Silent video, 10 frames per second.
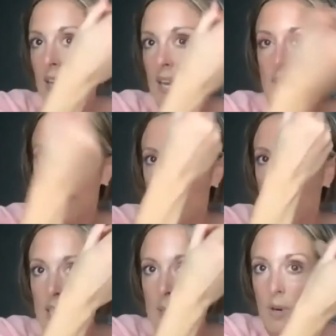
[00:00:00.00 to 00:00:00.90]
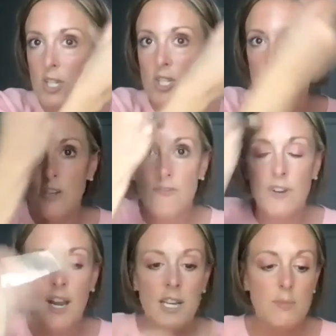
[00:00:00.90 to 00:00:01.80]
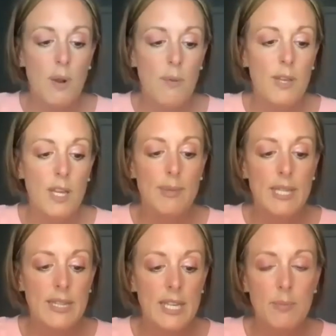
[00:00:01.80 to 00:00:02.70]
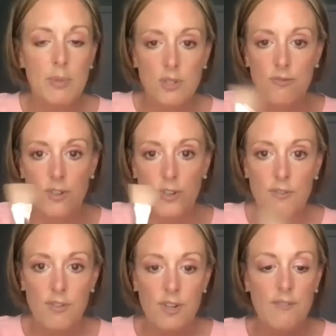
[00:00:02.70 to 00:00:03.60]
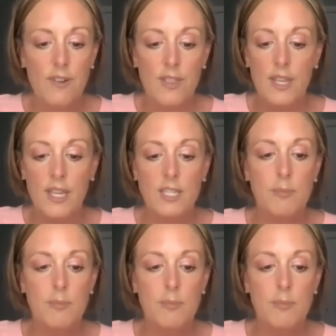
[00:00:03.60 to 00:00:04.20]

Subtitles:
And any brush that you find is probably going to be labeled for different things,